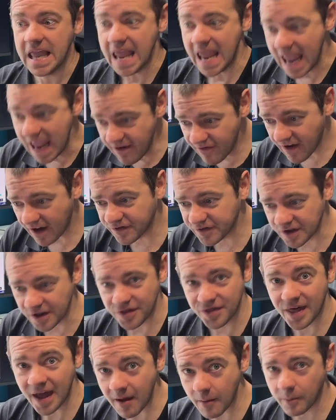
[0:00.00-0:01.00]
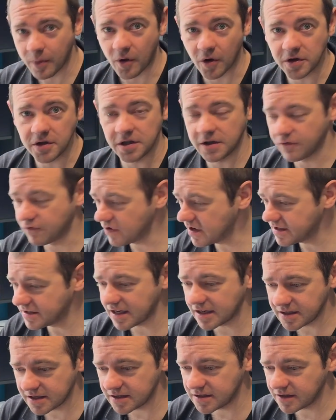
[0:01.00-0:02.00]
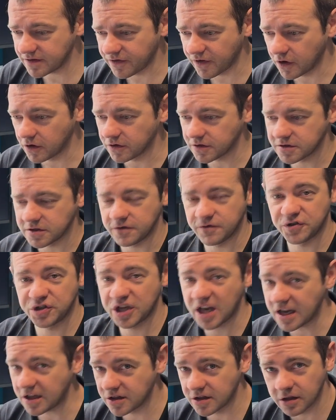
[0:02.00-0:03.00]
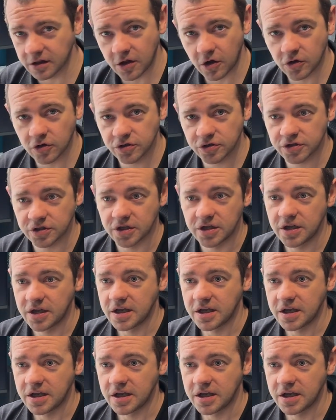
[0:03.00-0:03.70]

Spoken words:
If after that point you've reset the defaults, you've checked the logs,